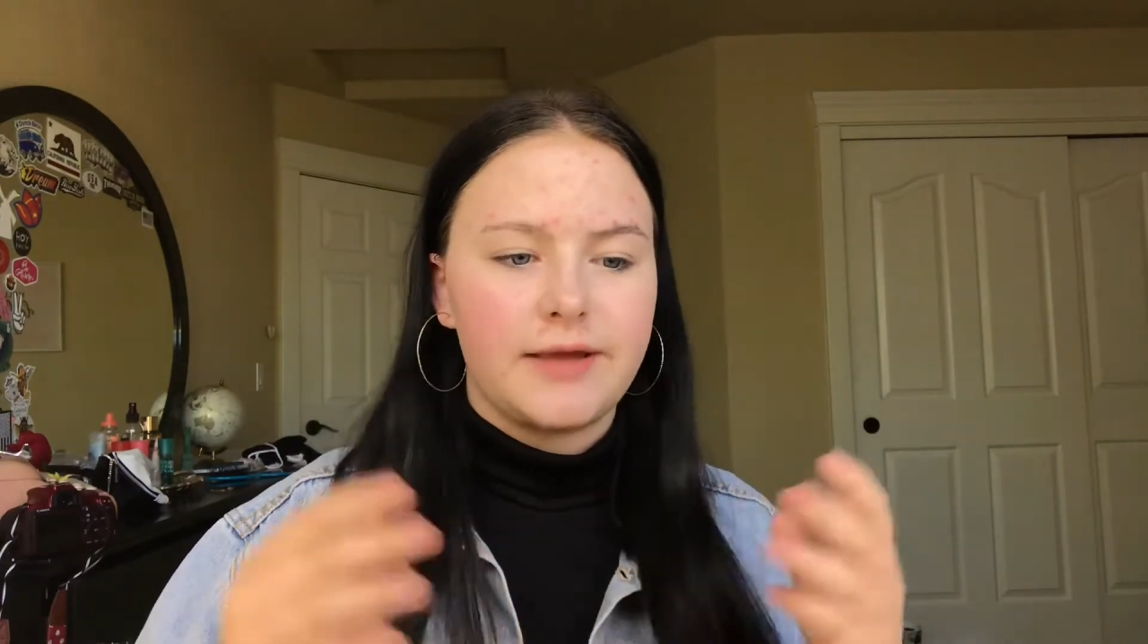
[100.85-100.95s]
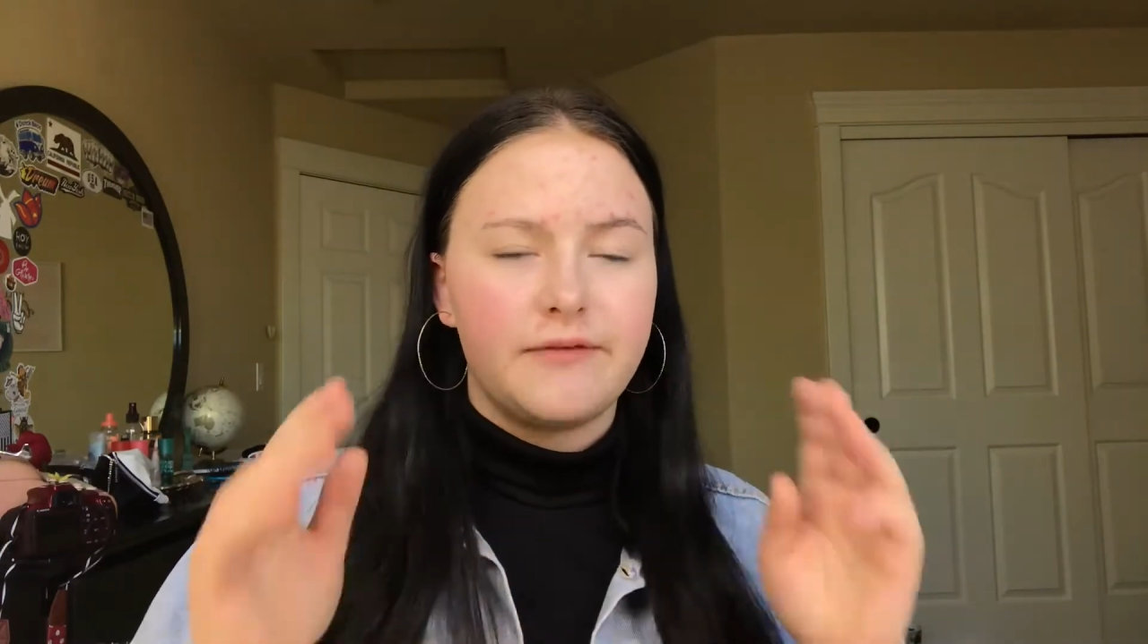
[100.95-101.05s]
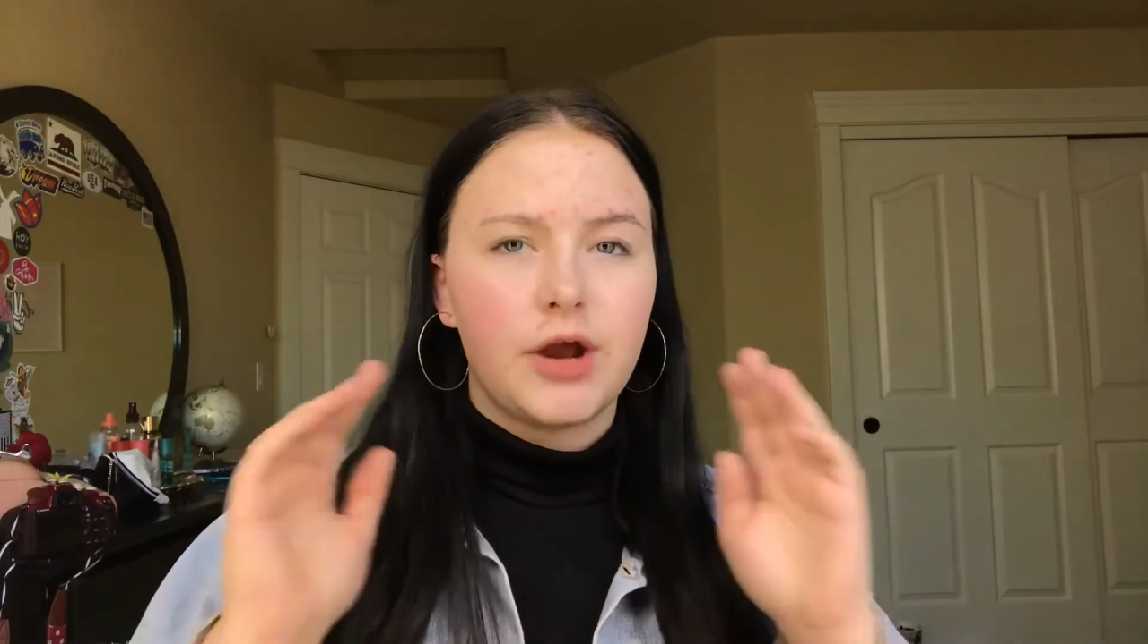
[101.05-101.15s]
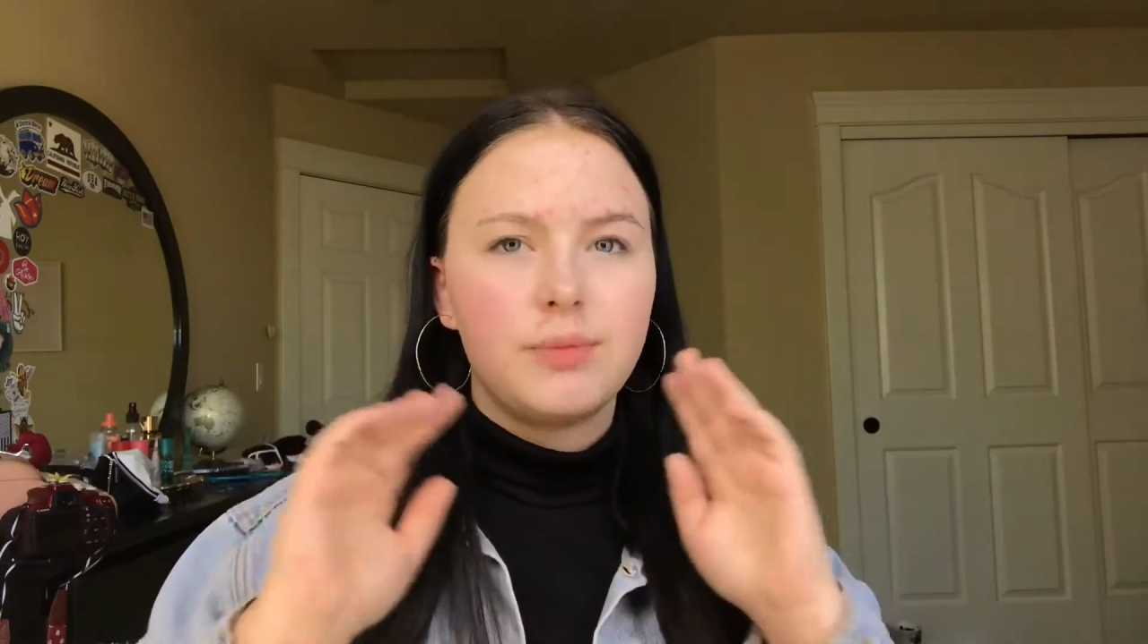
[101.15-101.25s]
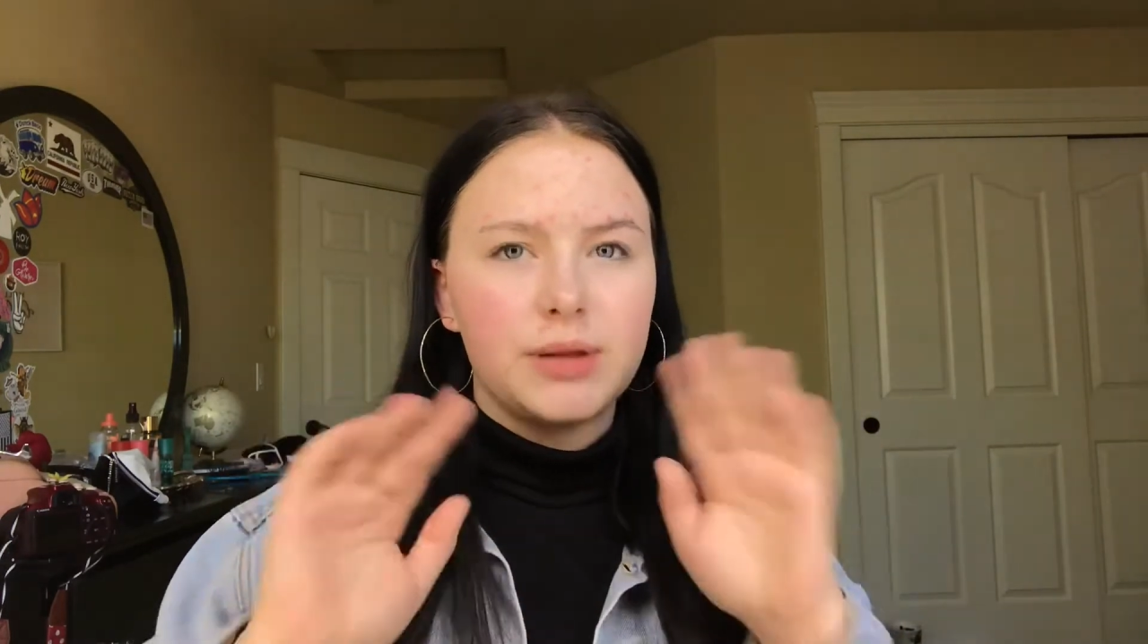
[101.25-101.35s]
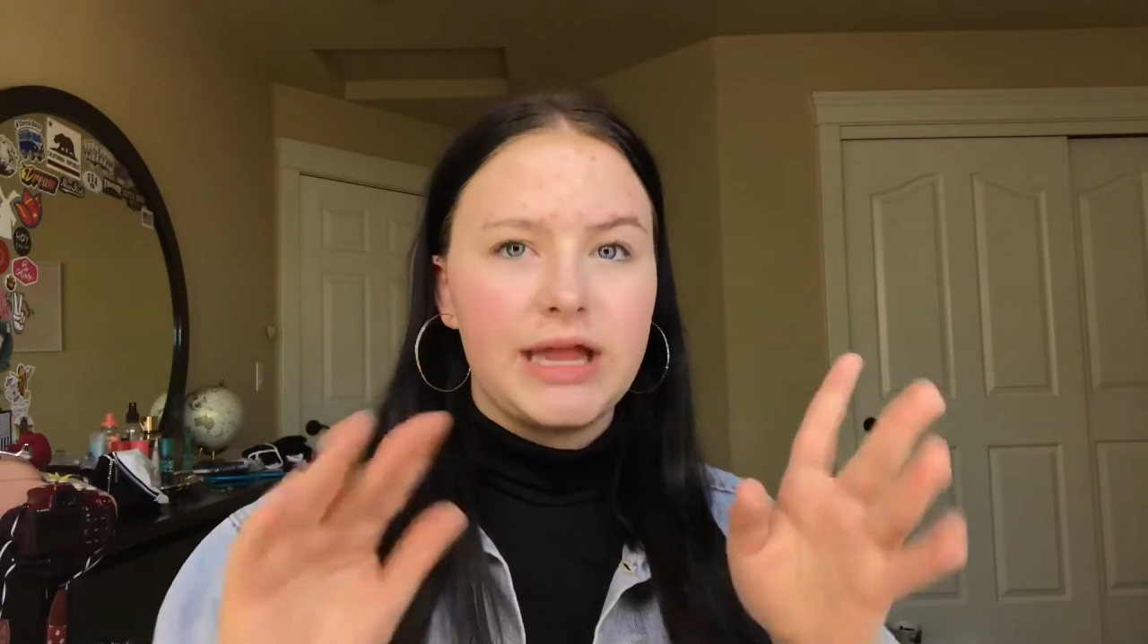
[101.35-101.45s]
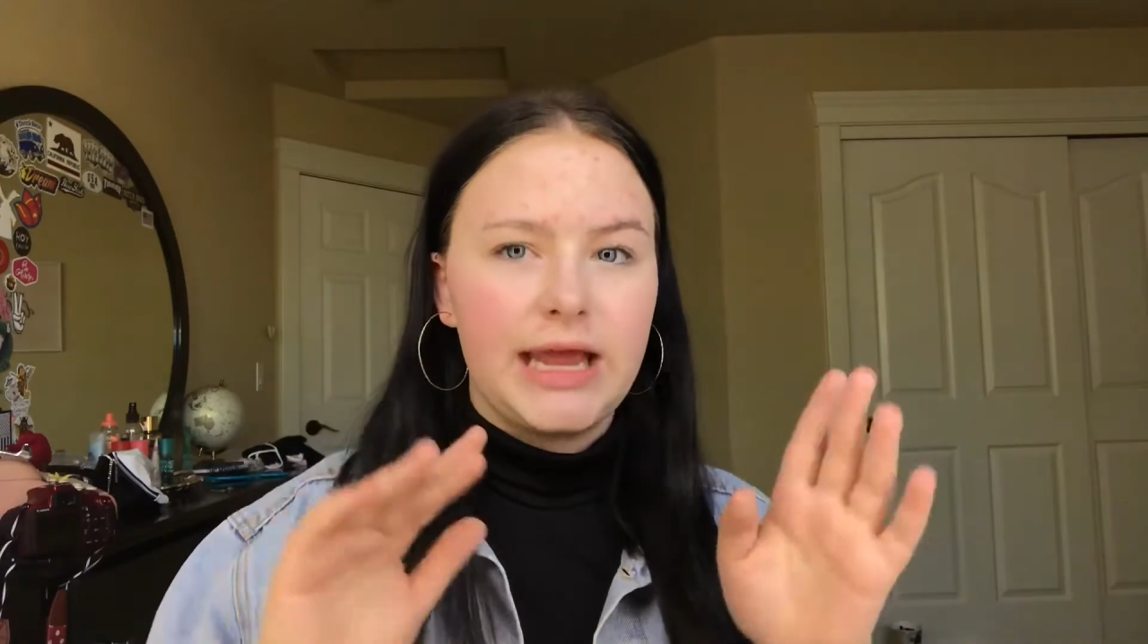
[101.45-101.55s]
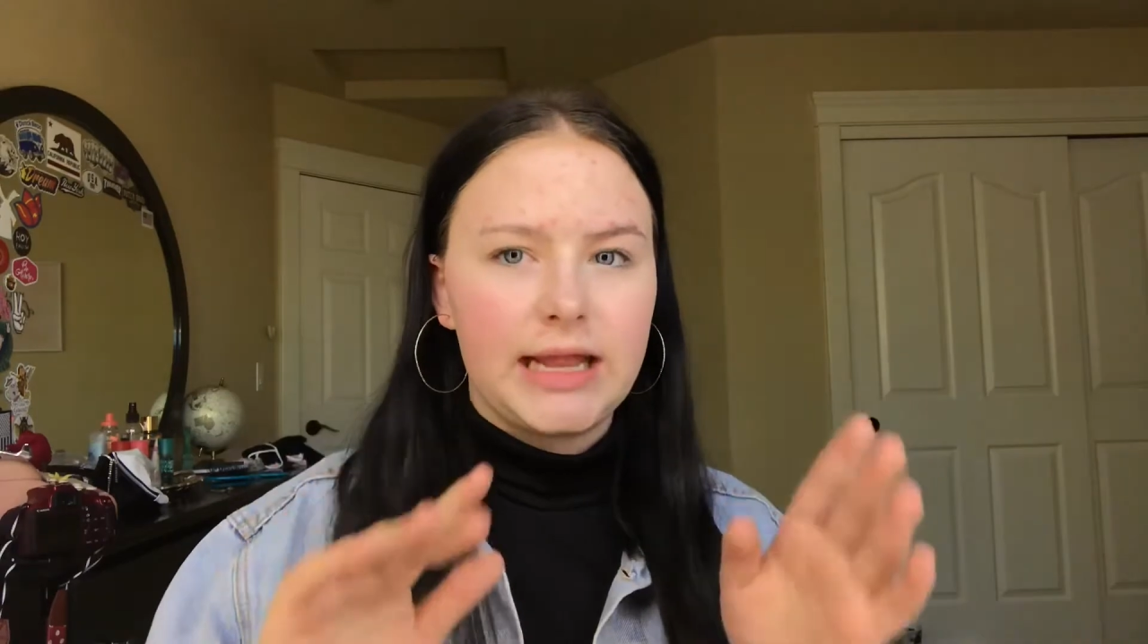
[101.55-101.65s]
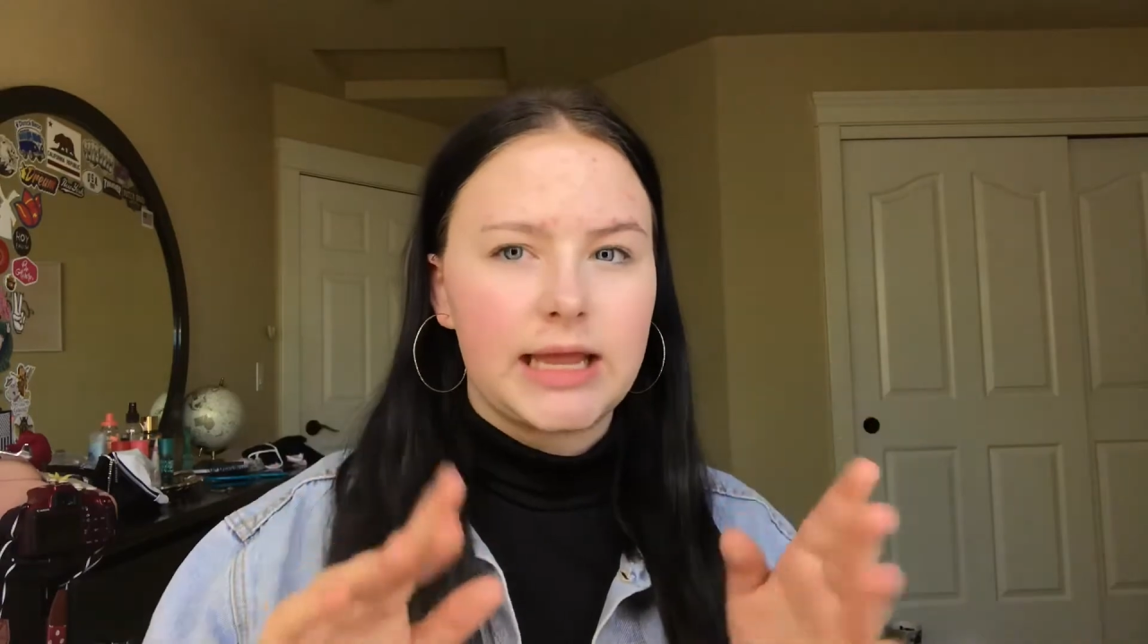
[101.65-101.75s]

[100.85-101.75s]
very plain,